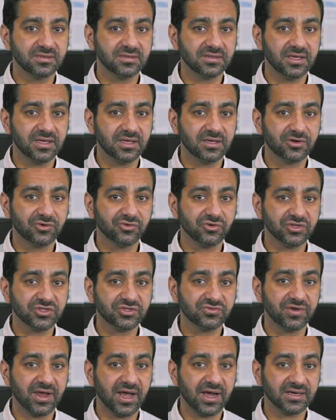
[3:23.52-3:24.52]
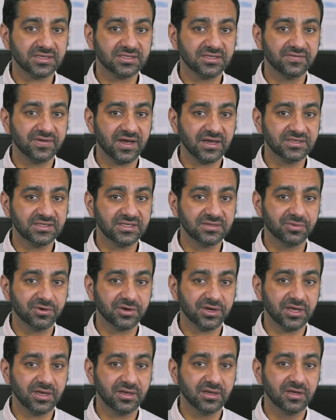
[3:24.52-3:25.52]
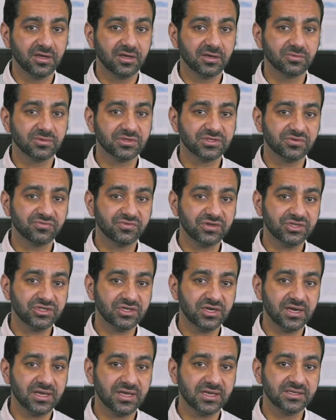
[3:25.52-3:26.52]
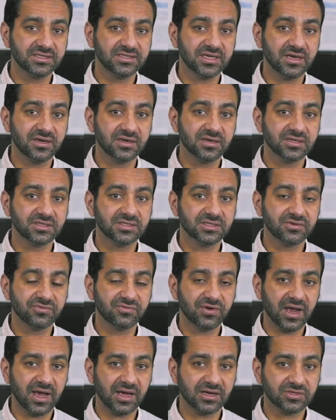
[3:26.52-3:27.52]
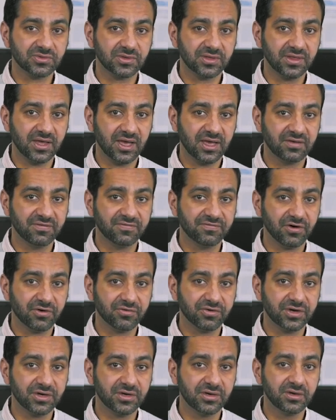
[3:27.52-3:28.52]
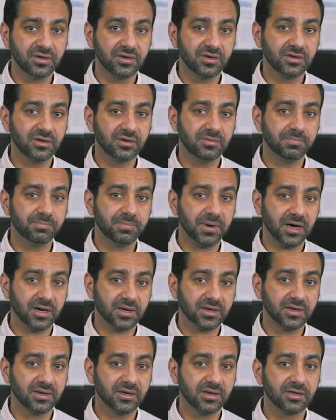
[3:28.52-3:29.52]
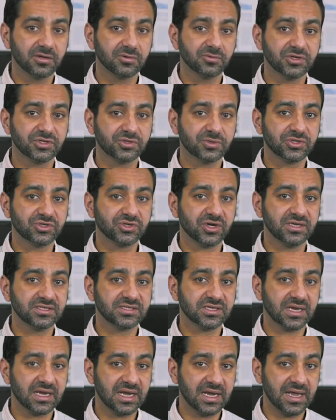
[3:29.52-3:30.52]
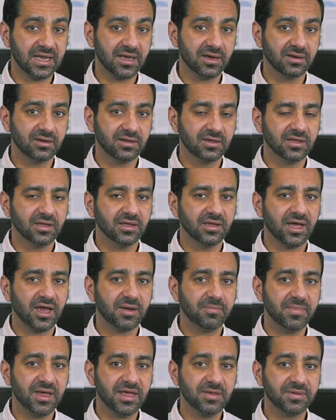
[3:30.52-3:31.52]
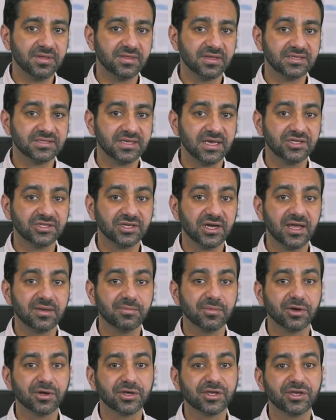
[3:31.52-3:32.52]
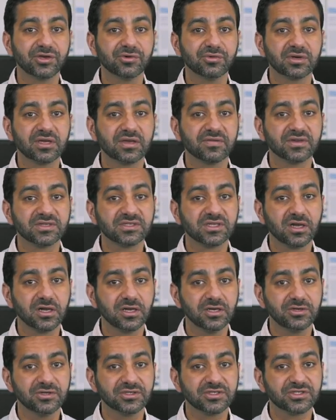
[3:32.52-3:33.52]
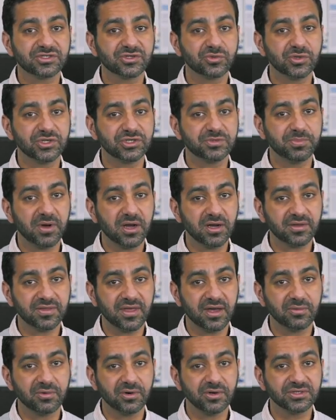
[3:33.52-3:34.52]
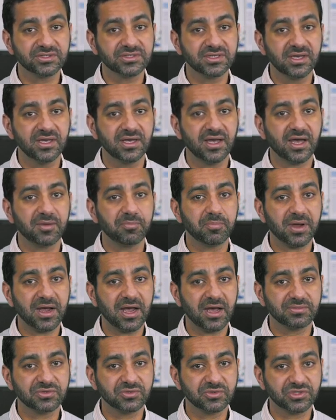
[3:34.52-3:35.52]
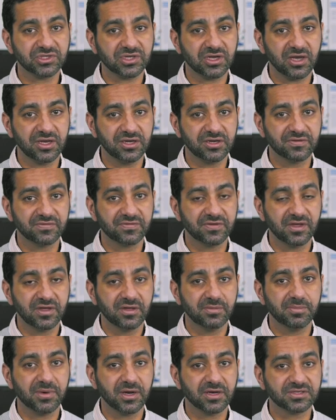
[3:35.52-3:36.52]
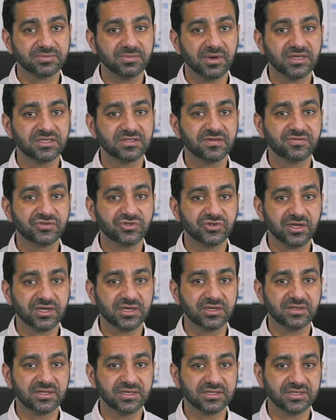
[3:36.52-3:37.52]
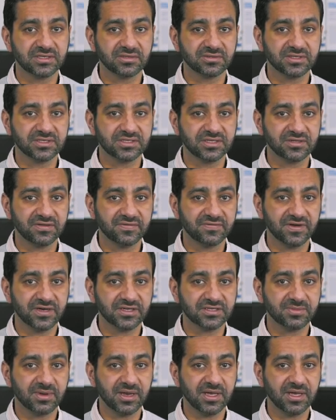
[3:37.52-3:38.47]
the cross-reactive antibody was originally intended to react with a foreign bug, which we're trying to clear. And maybe this HLA molecule will give us clues as to which bug that was, and perhaps which kind of bugs might have triggered this illness in the first